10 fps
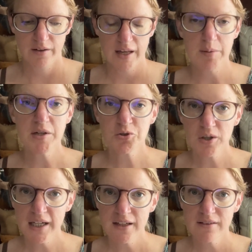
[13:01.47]

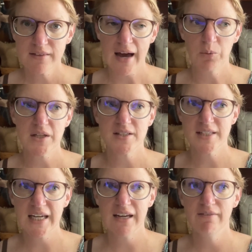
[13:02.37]
imagery that we
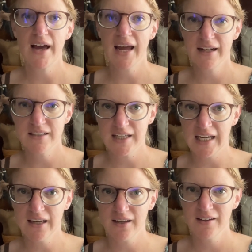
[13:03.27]
see in that
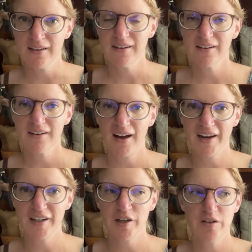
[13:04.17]
antique
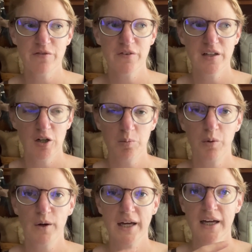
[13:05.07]
kind of
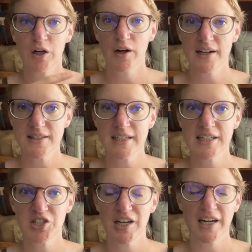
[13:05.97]
needlepoint and cross
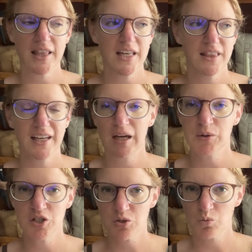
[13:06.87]
stitch, and I think like it would
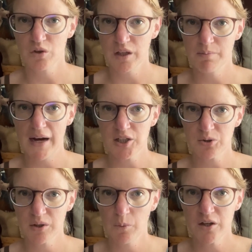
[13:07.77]
just really mesh
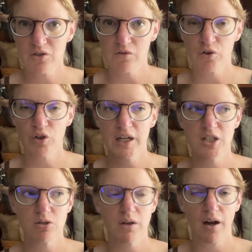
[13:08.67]
really well. So if you're looking
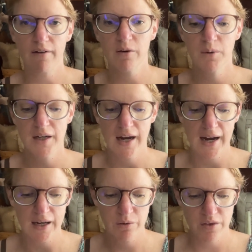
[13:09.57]
to recover one,
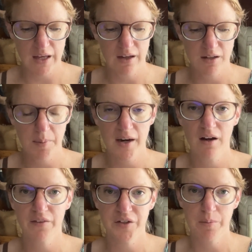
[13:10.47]
I think depending
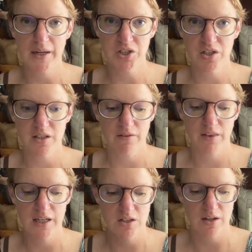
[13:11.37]
on the dimensions of
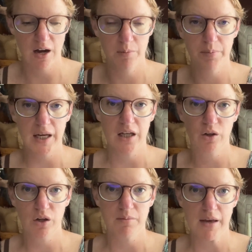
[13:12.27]
this and how big you
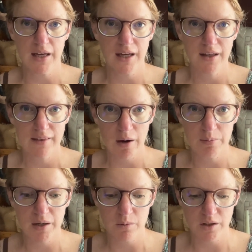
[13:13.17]
can make it, that would
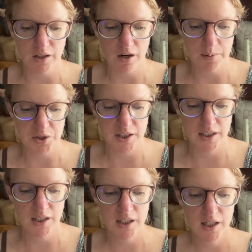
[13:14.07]
be a really good option,